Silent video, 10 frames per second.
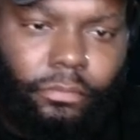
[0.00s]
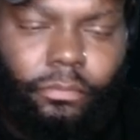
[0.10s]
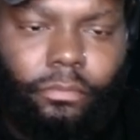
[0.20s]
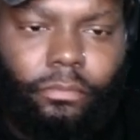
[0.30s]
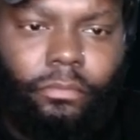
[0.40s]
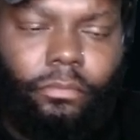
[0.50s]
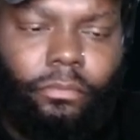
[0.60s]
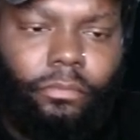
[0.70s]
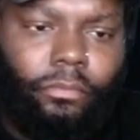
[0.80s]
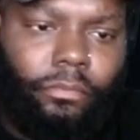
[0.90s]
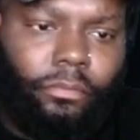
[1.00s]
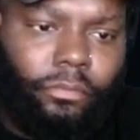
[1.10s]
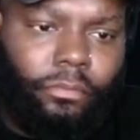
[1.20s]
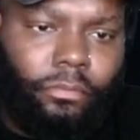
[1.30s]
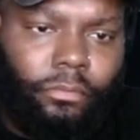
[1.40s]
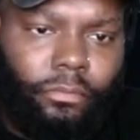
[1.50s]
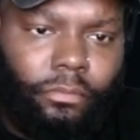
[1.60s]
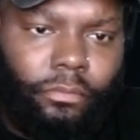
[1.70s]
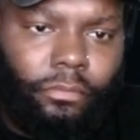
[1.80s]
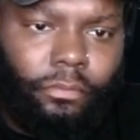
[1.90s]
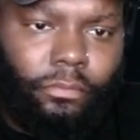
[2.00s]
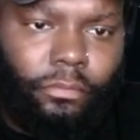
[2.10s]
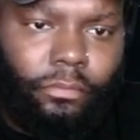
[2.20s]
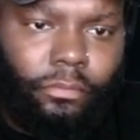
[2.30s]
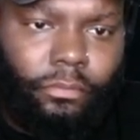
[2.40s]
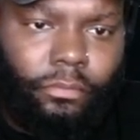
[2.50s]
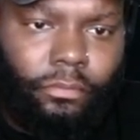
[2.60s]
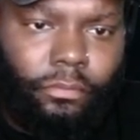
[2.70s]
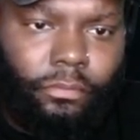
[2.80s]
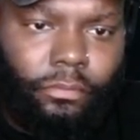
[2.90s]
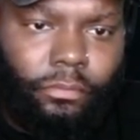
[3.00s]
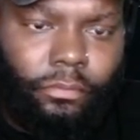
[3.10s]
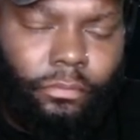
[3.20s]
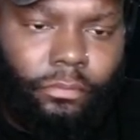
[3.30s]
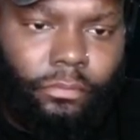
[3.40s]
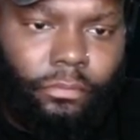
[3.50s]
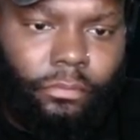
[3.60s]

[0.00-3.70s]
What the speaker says: No words are spoken by the person on screen.